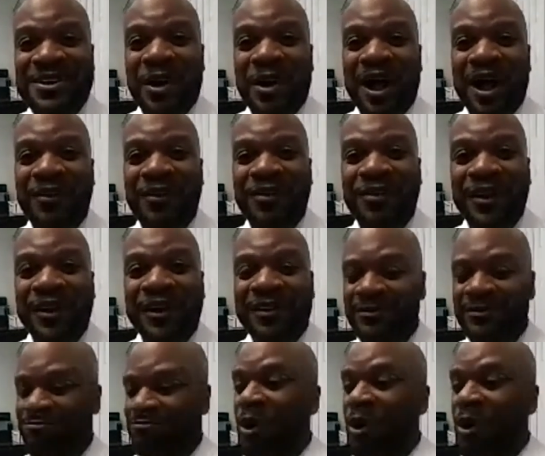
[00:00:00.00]
who are out
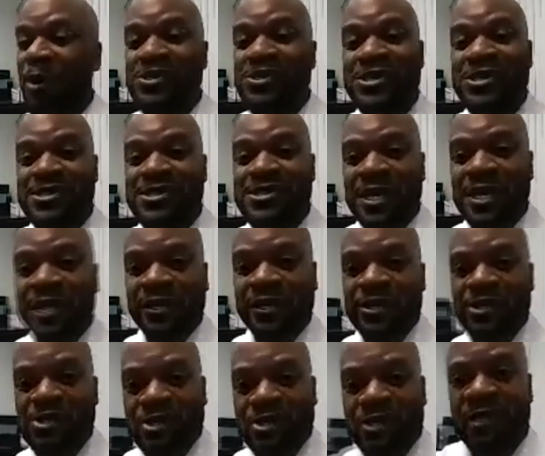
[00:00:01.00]
there going to your
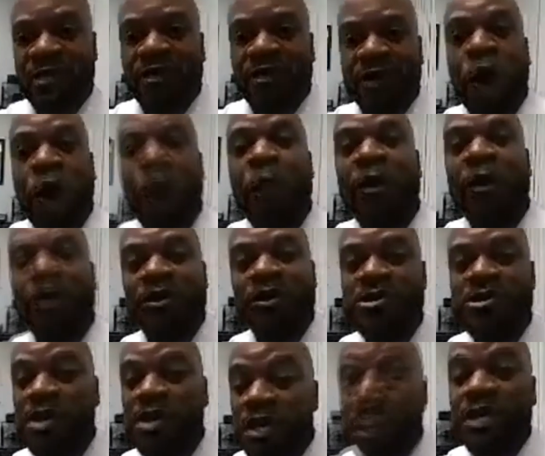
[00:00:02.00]
sellers and your
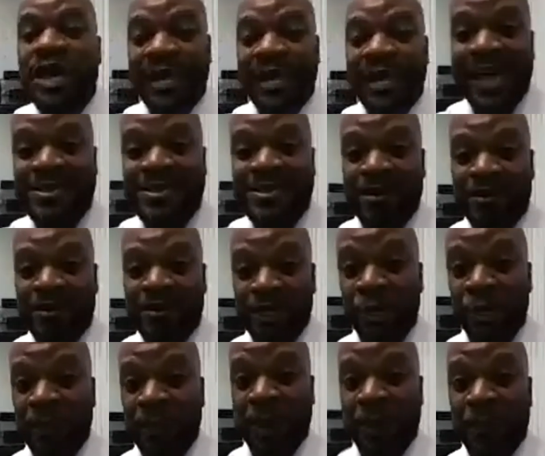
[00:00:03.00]
homeowners, you gotta have a
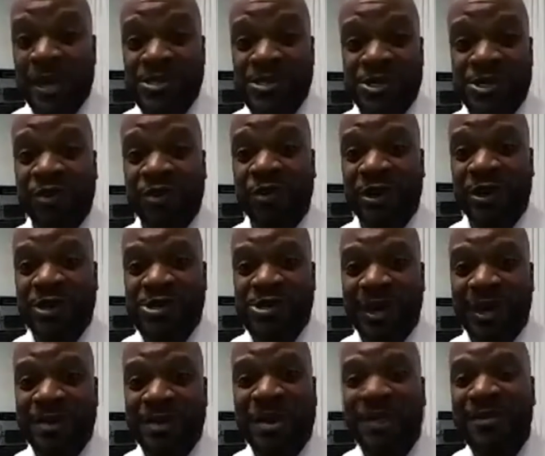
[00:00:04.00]
little bit of bass in your voice,
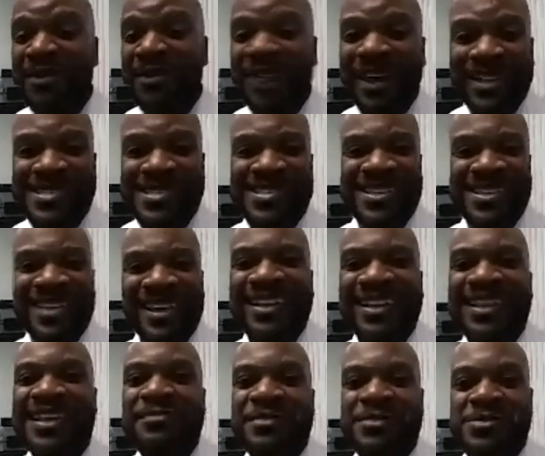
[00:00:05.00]
okay? Maybe not as
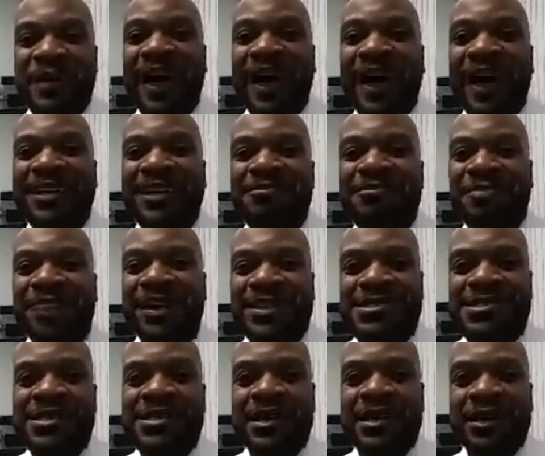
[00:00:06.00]
deep as mine,
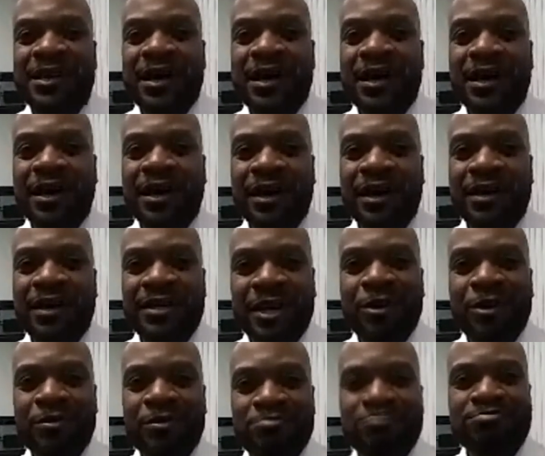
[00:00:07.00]
but, you
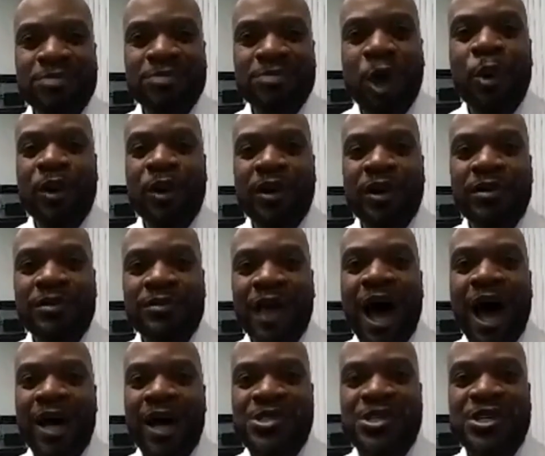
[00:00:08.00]
know, lower
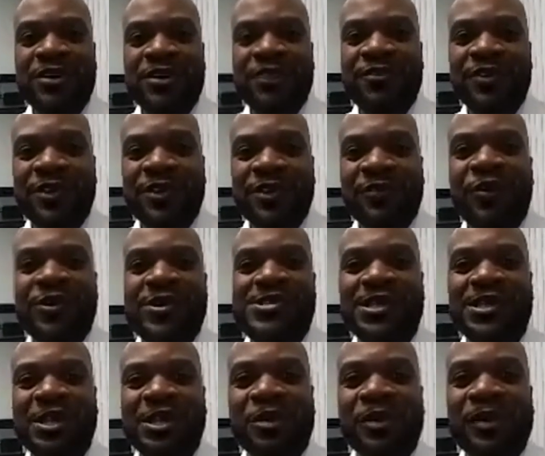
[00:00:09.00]
the octave in your
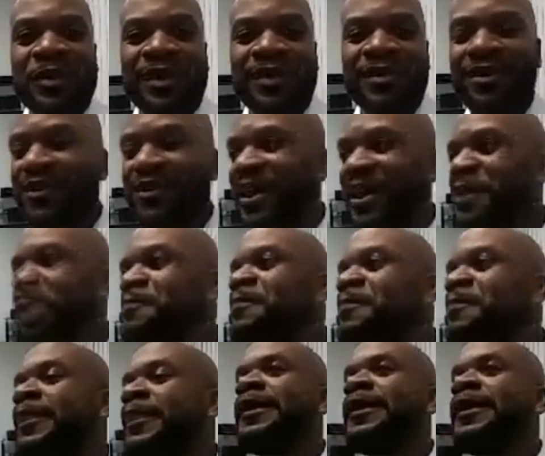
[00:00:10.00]
voice a little bit, okay?
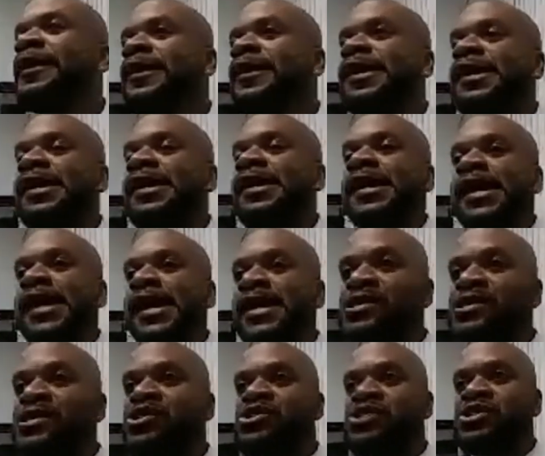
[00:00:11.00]

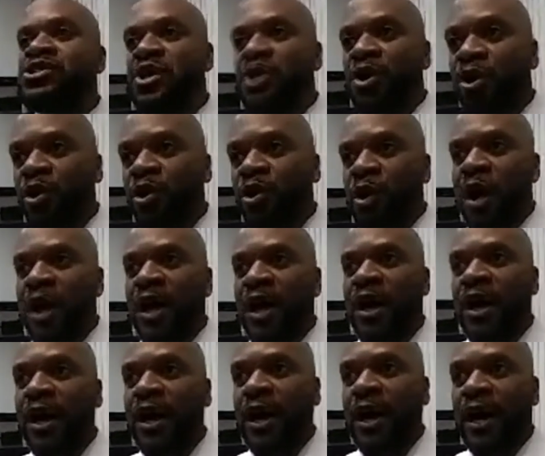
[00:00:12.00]
And so
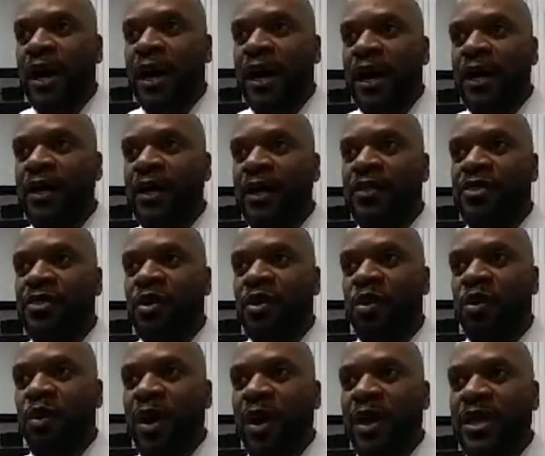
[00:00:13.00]
the
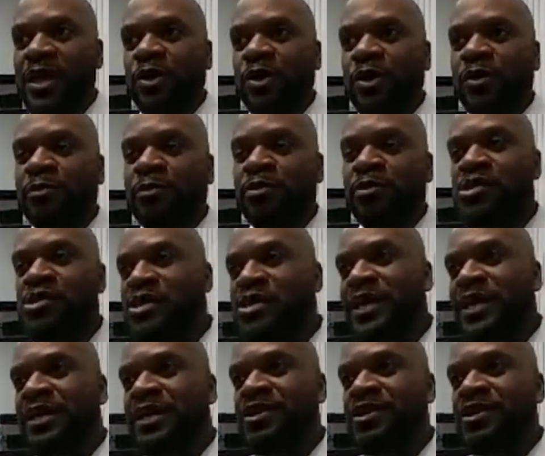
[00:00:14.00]
way you would present